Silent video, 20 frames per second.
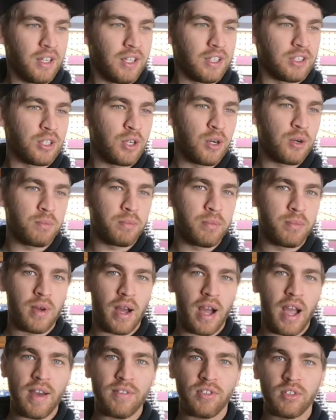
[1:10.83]
So
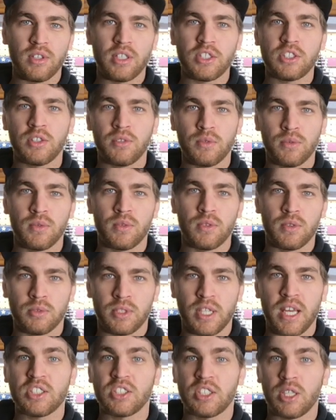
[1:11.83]
I have a list of
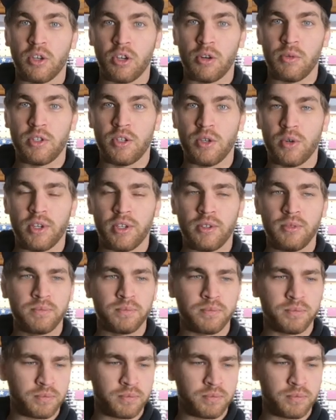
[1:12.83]
tests that I'm going to be doing.